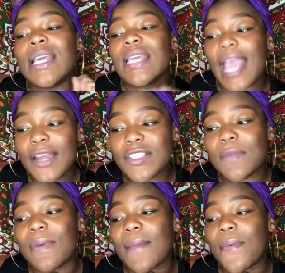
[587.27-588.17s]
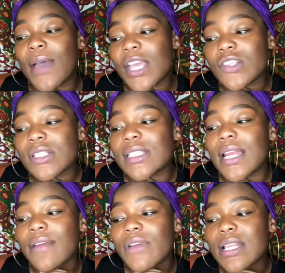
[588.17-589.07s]
caters to people
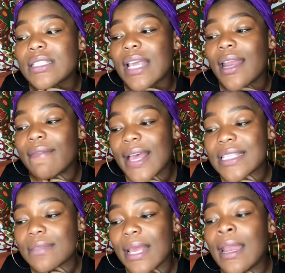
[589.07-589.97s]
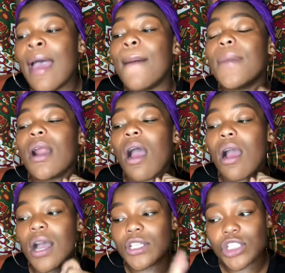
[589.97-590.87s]
interested in real estate investment but are
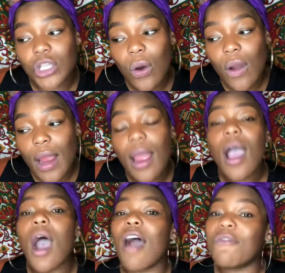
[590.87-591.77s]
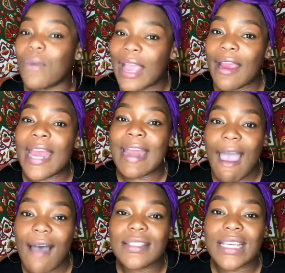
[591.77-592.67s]
unsure of where and
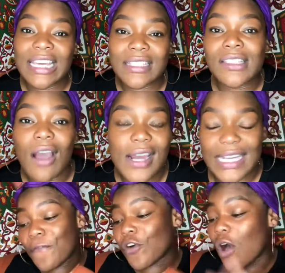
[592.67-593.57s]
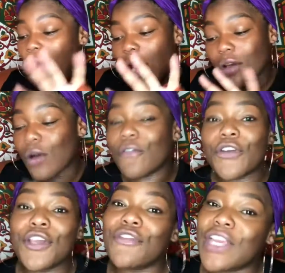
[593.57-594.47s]
how to get started. Full article for
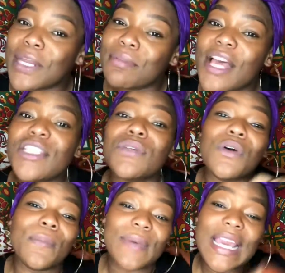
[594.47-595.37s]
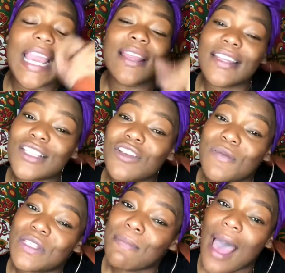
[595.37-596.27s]
your reading pleasure will be in the
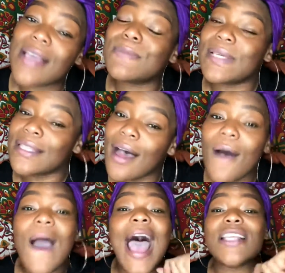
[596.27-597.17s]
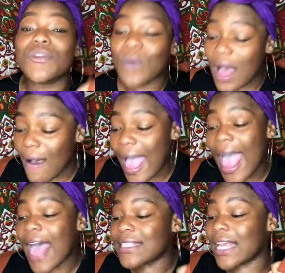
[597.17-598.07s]
description box below, as well
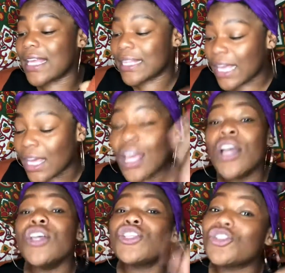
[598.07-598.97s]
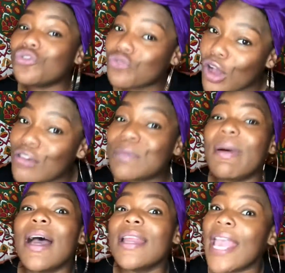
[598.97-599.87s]
as a link to
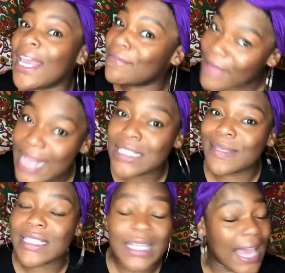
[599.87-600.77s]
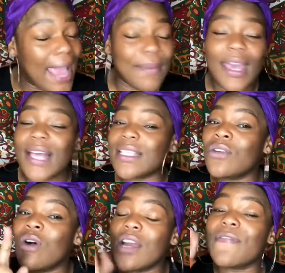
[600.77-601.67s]
Rosebud Investments, okay? Because in
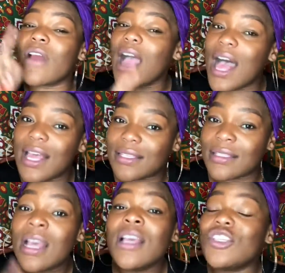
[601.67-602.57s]
order for us to